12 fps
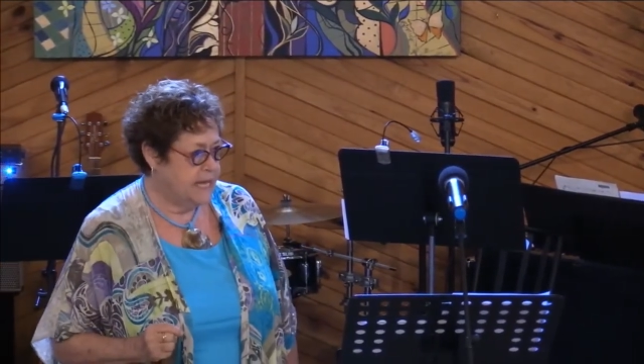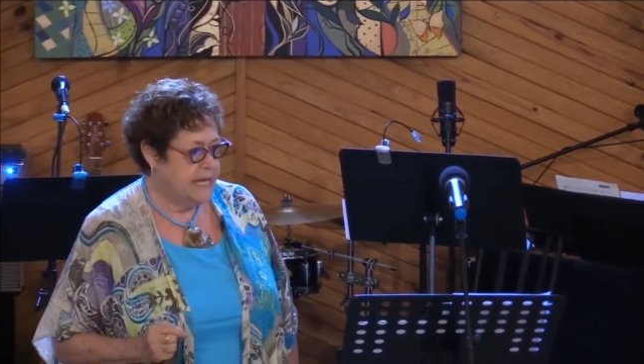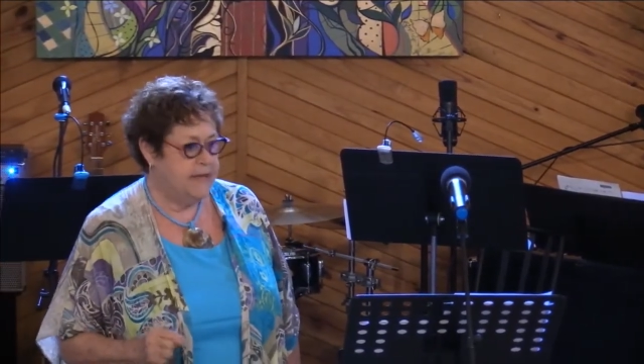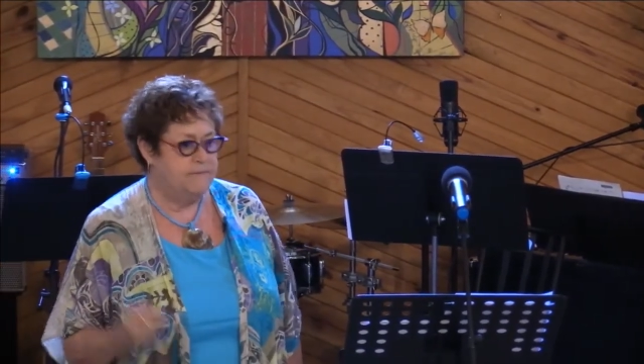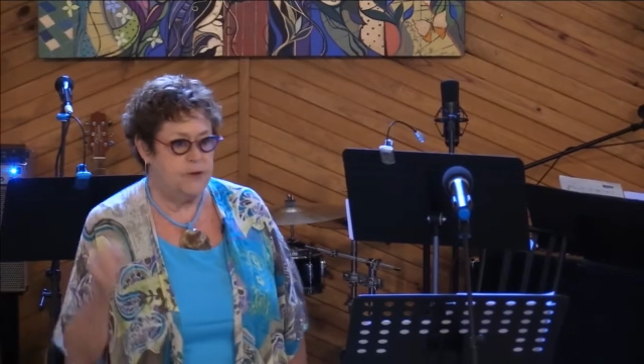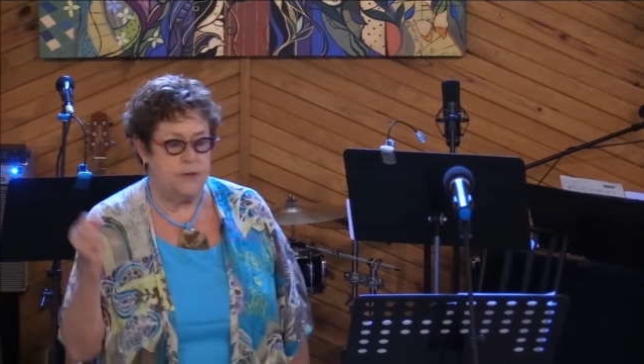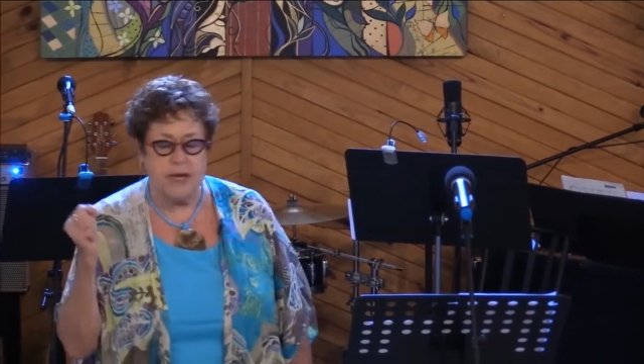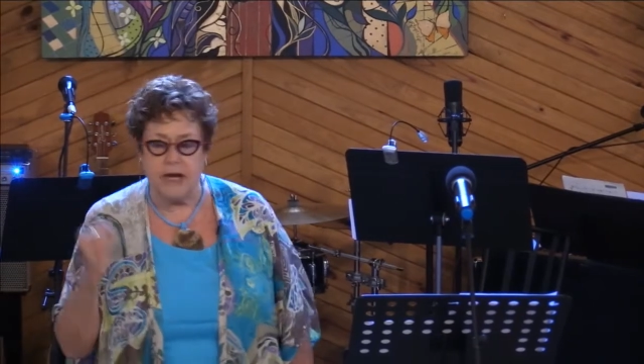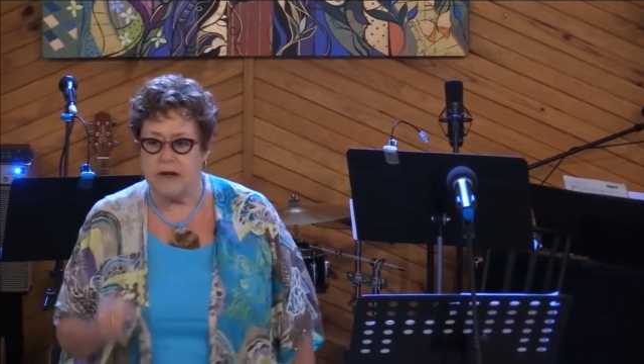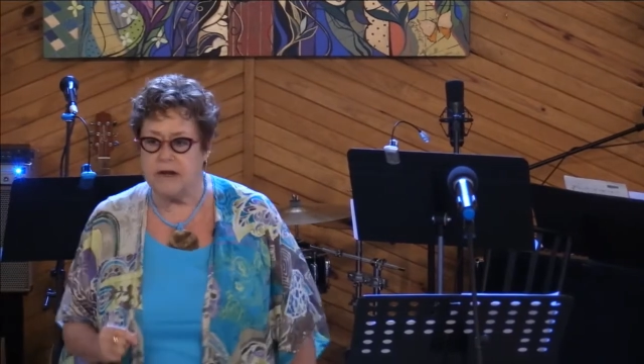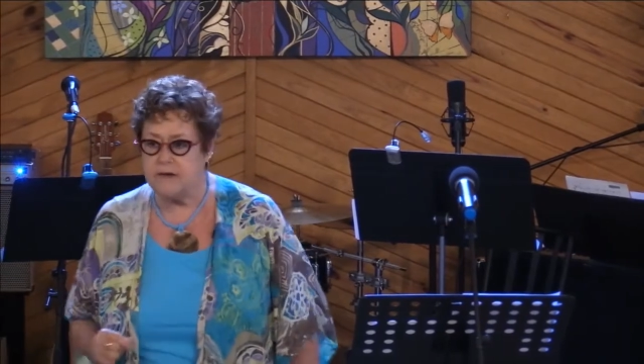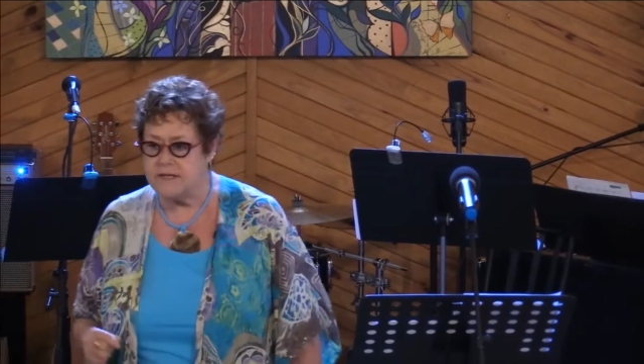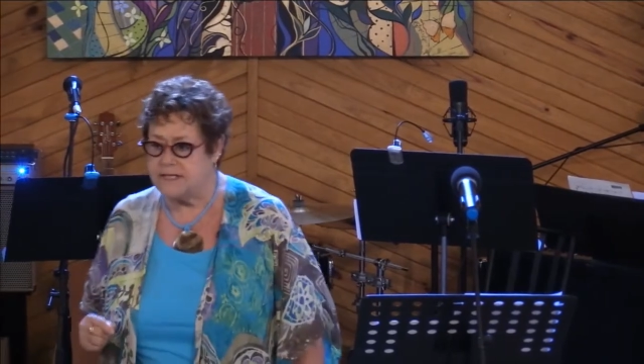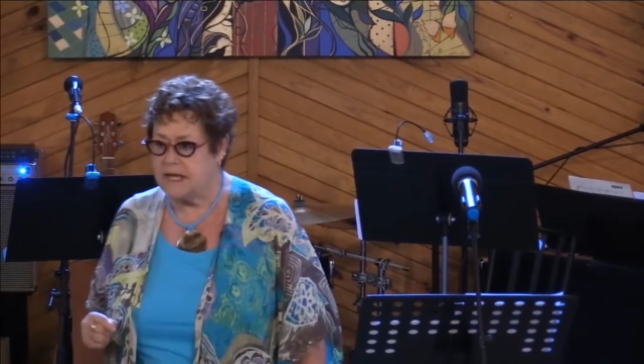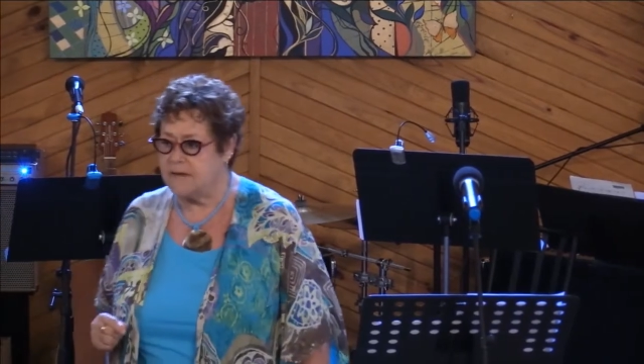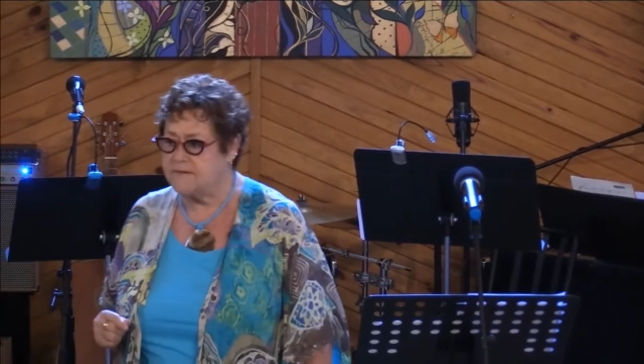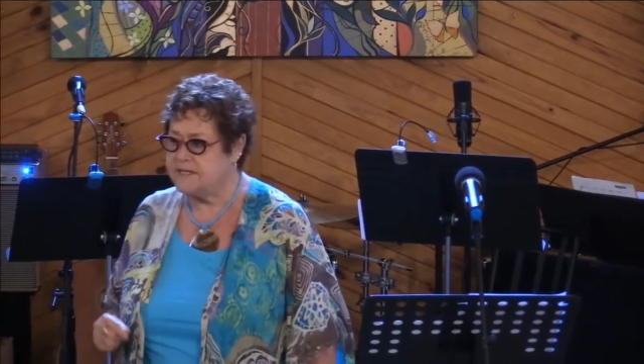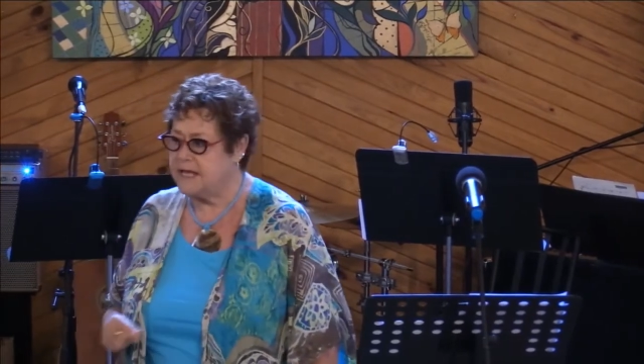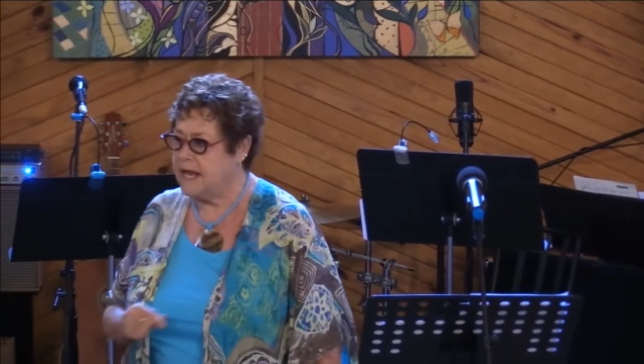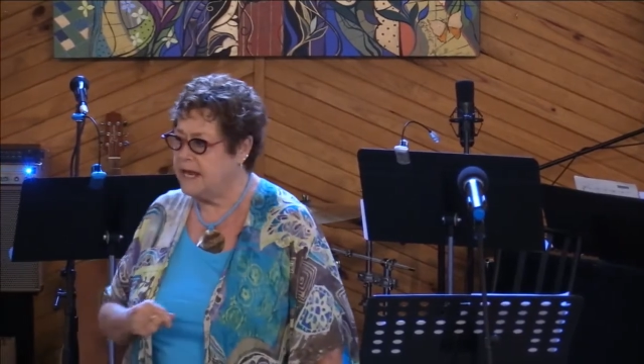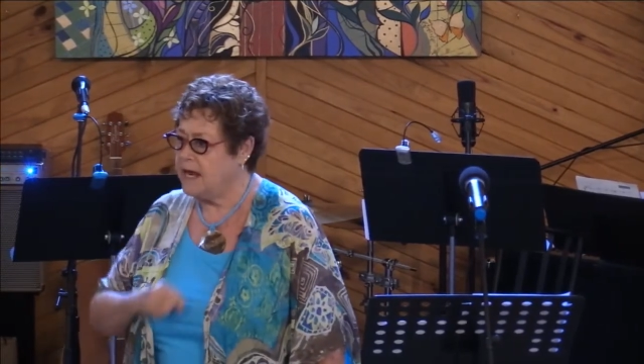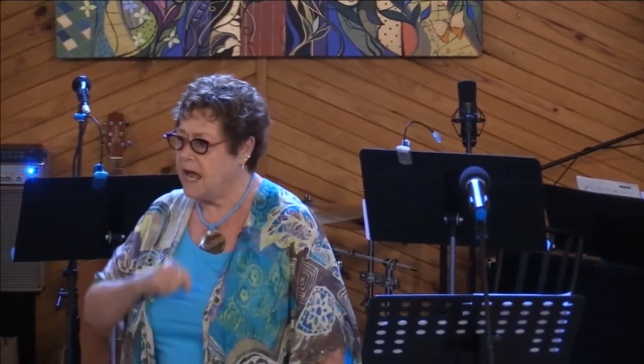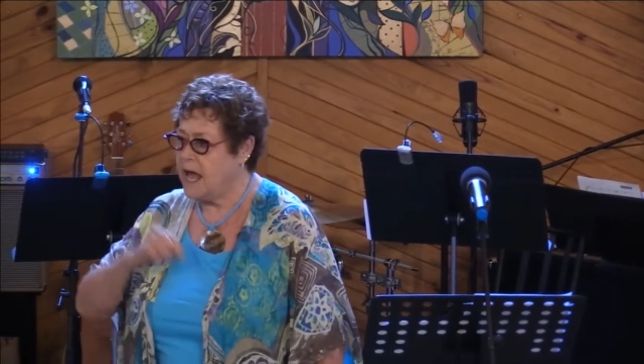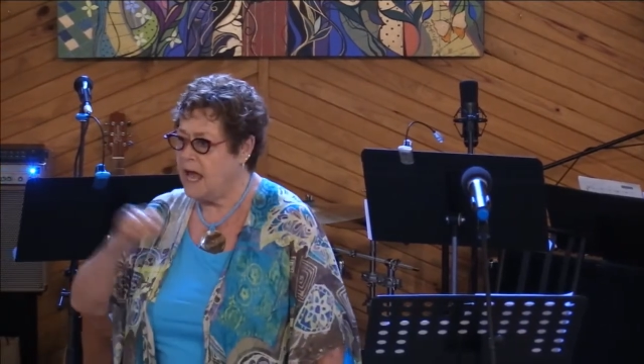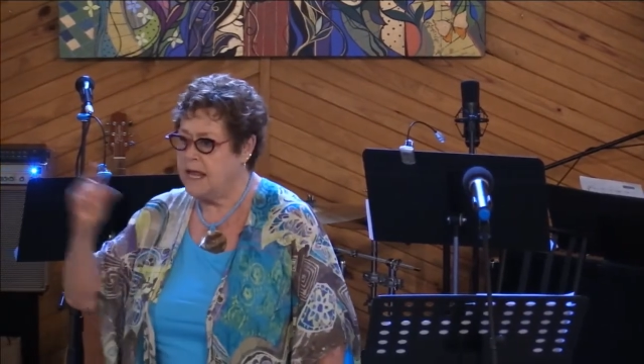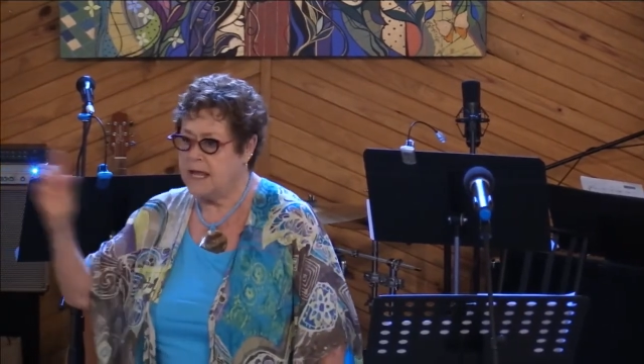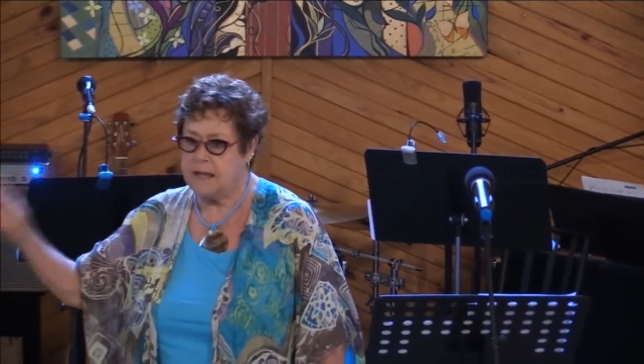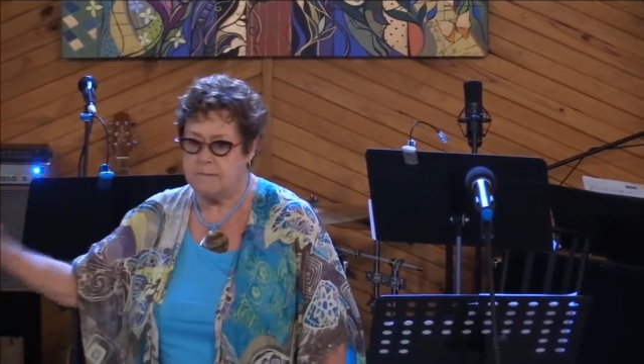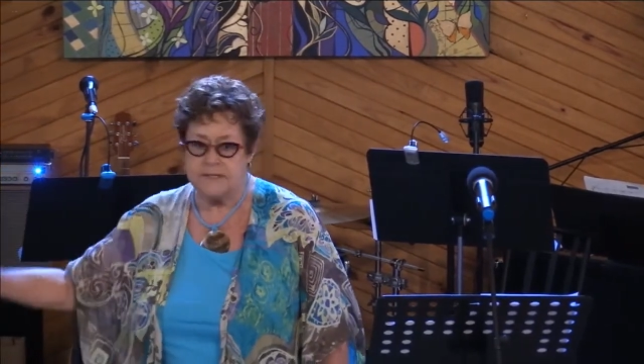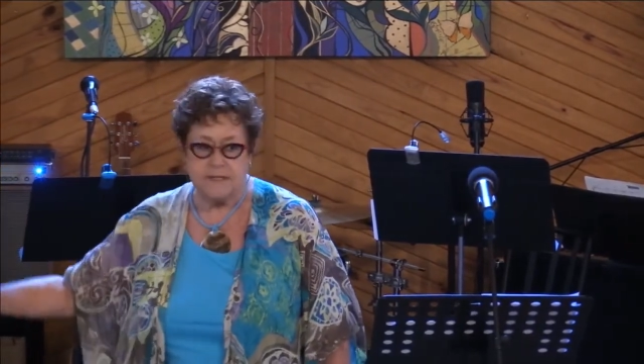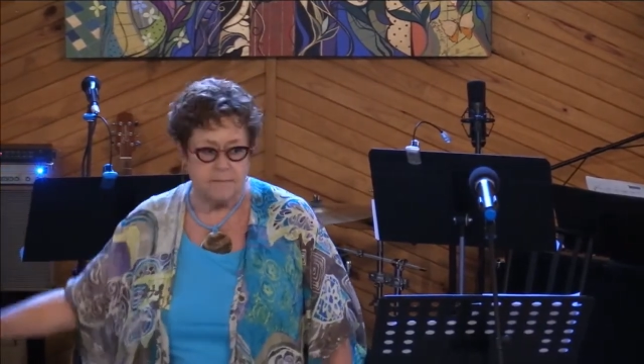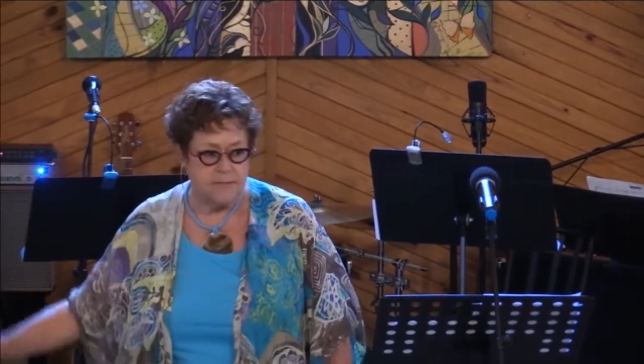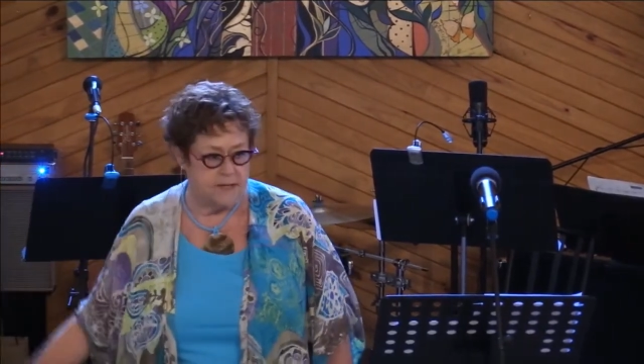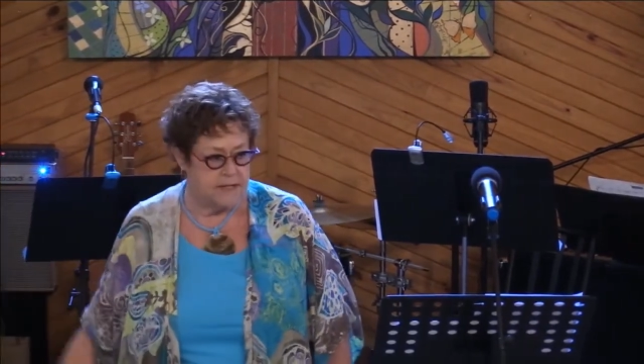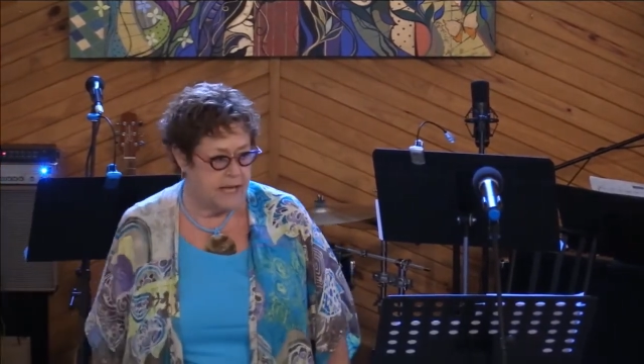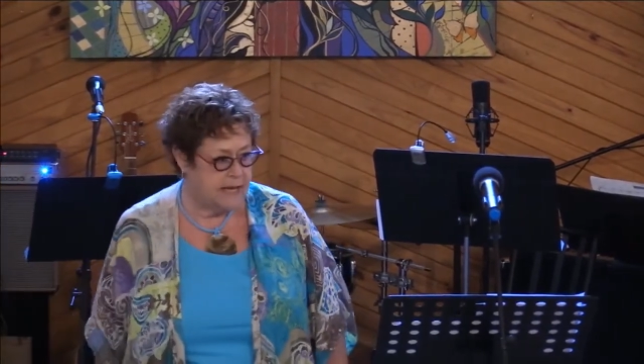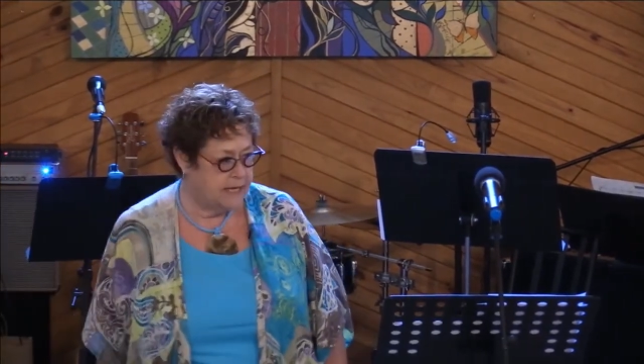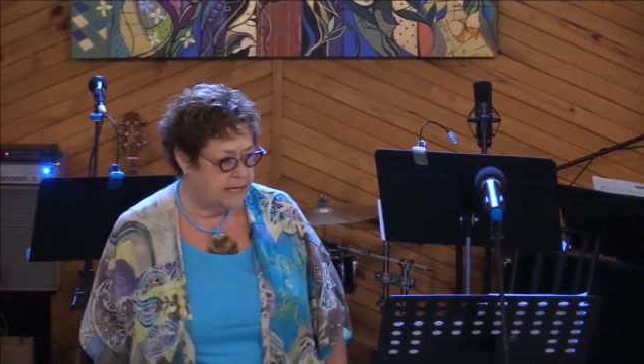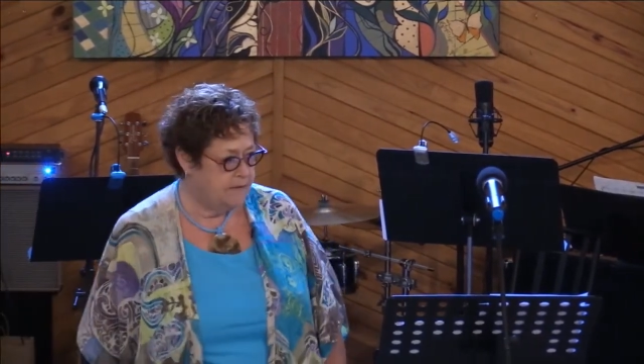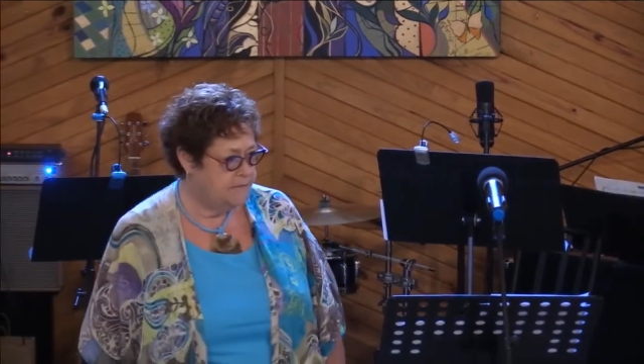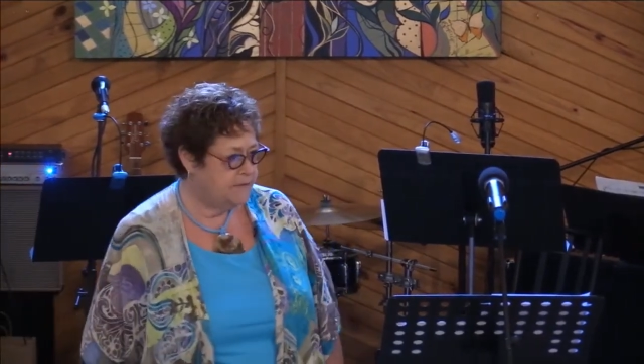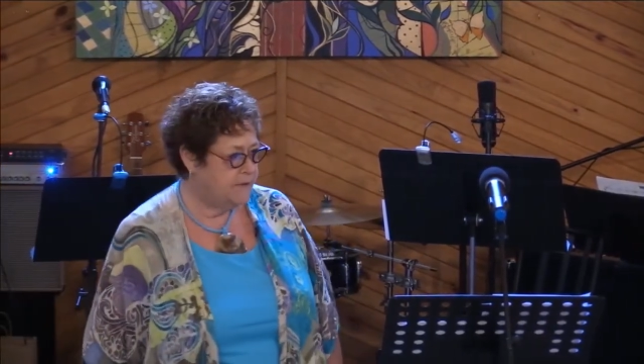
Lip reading: If you hear yourself saying, I am something negative,